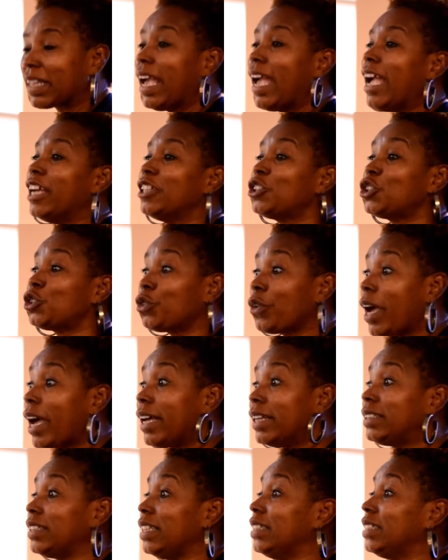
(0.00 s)
And
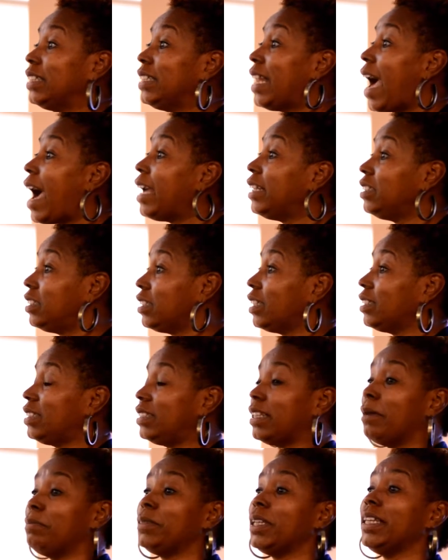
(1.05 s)
stress is not just
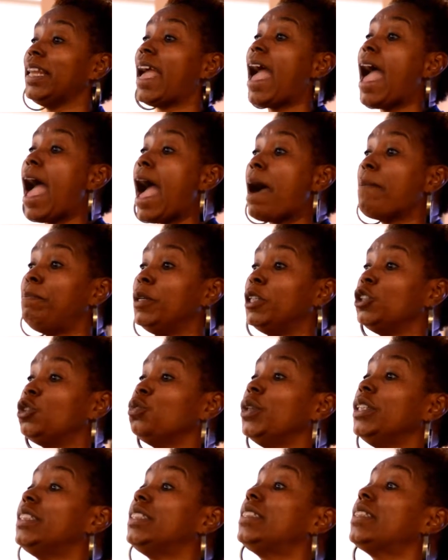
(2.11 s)
something that happens
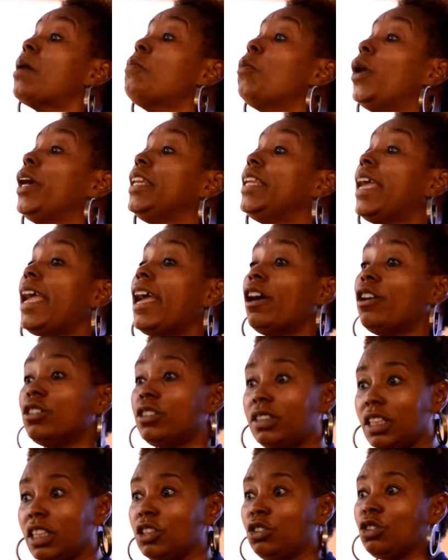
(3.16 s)
when someone else
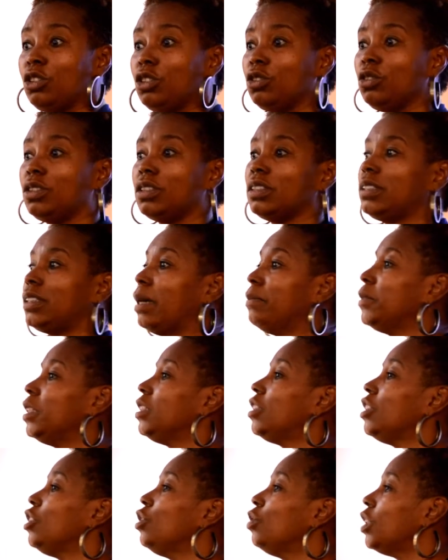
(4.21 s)
introduces something
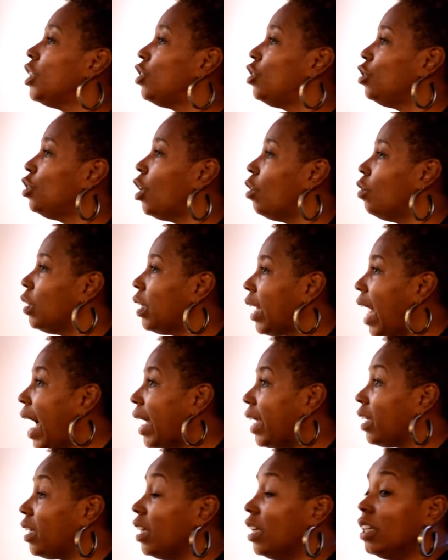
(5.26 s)
to you that you don't
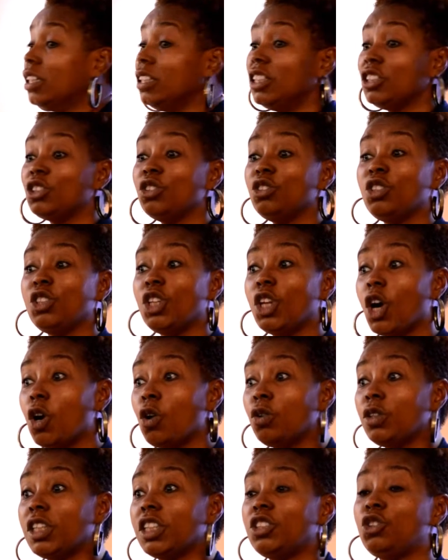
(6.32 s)
like. Did you
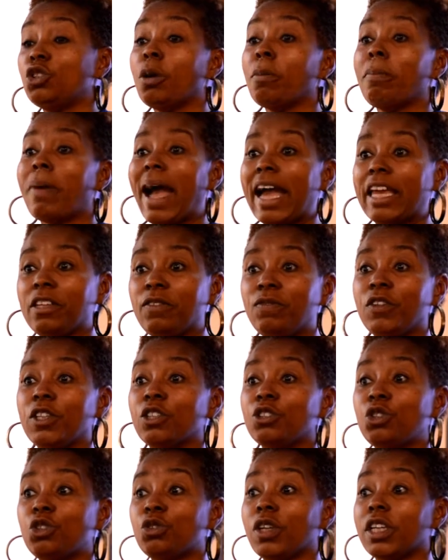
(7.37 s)
know that your body
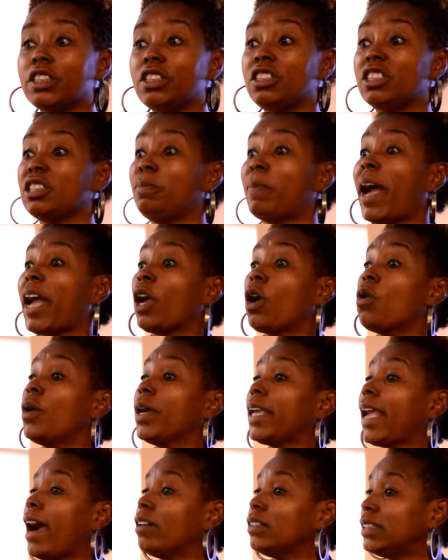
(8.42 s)
feels stressed just by
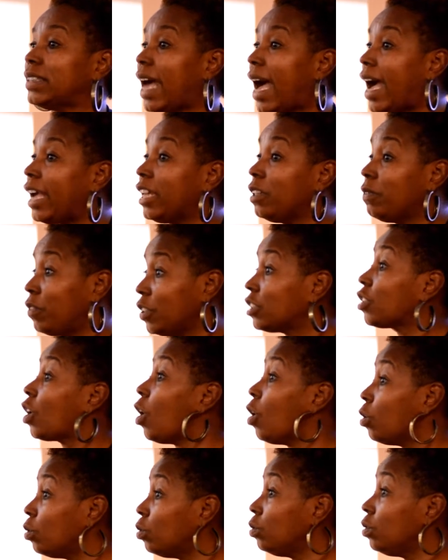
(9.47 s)
going outside if it's
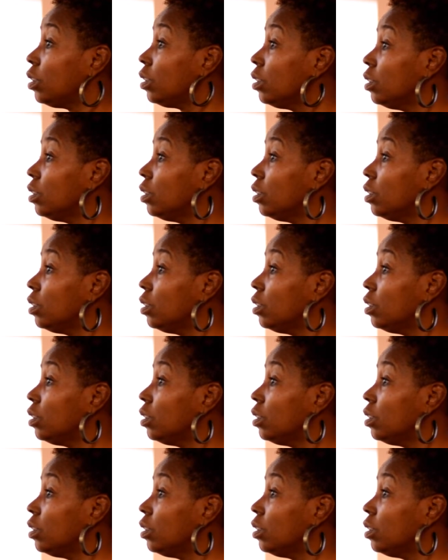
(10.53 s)
cold?